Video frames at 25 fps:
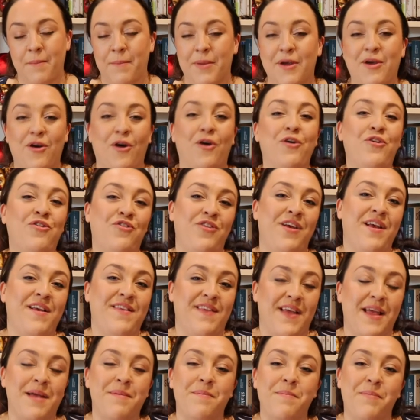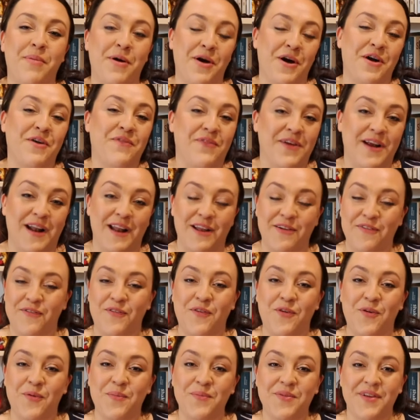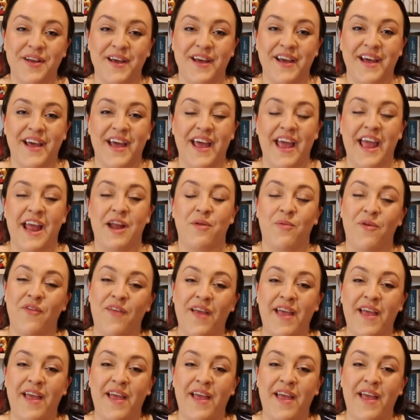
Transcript: Because she is imperfectly formed, it was